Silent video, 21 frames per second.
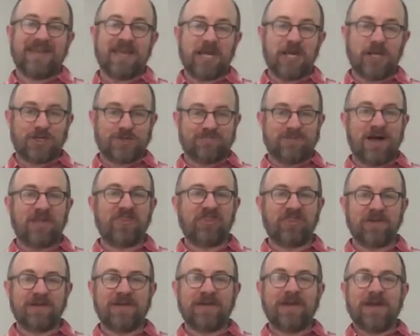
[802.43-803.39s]
each
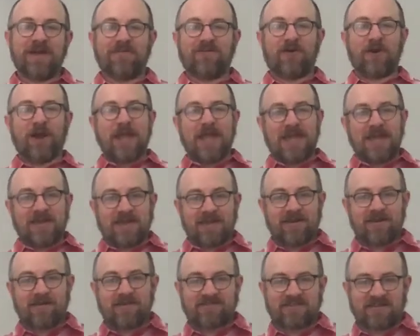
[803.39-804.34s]
month for 8
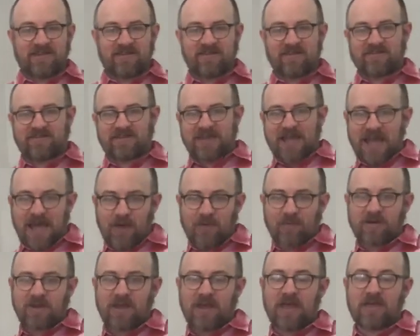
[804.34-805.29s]
years into this
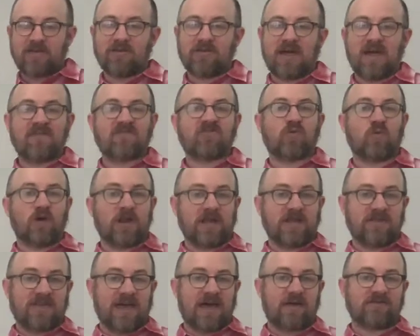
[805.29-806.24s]
account, and you'll have
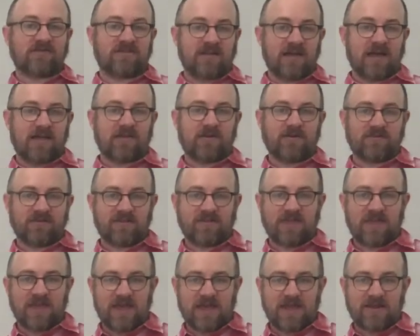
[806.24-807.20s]
$20,000 at
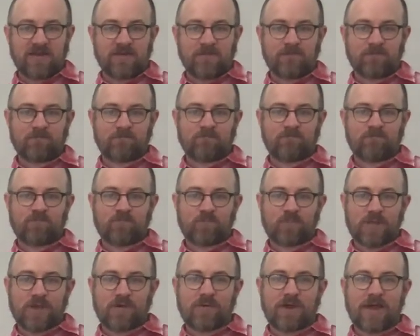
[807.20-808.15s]
the end.
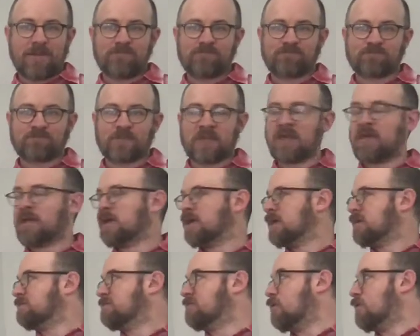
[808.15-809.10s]
Okay?
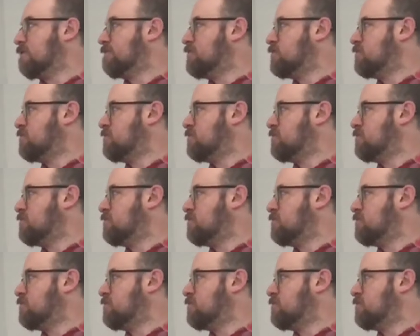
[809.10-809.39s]
So if you